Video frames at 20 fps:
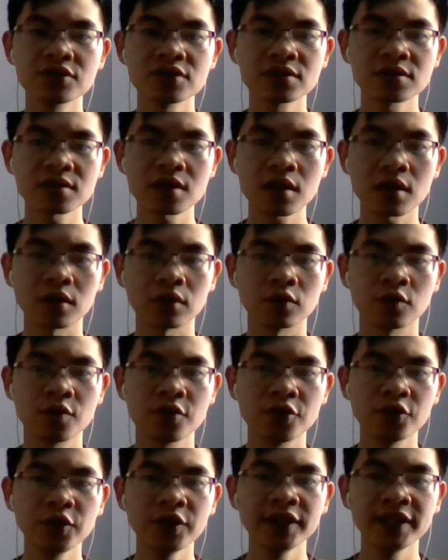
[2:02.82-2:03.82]
sell
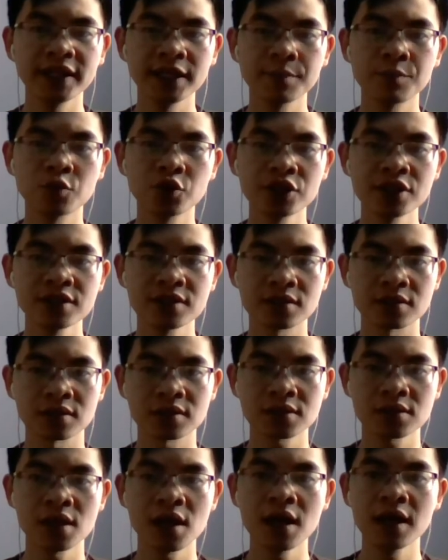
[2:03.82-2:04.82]
3D
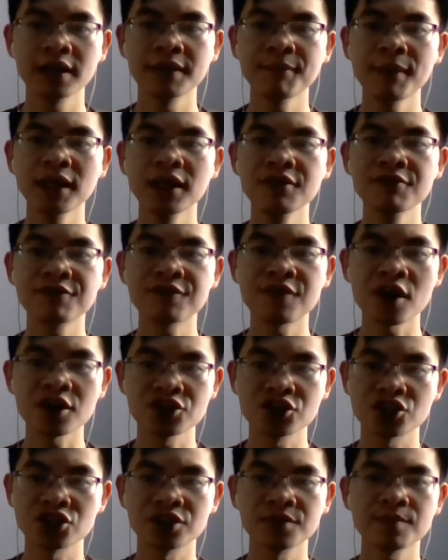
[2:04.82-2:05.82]
printers
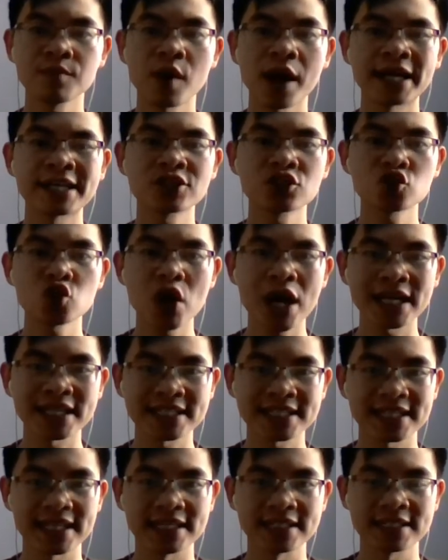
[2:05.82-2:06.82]
manufactured by
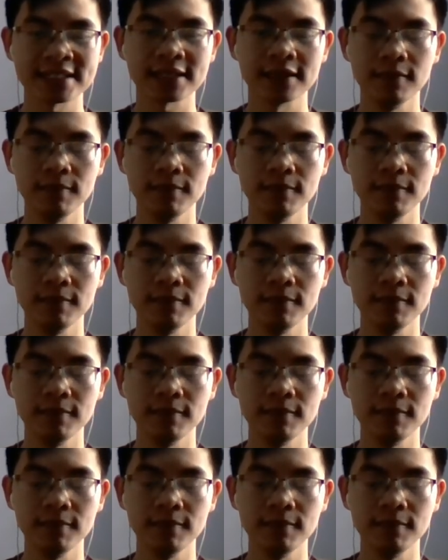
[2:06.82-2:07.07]
Stratasys.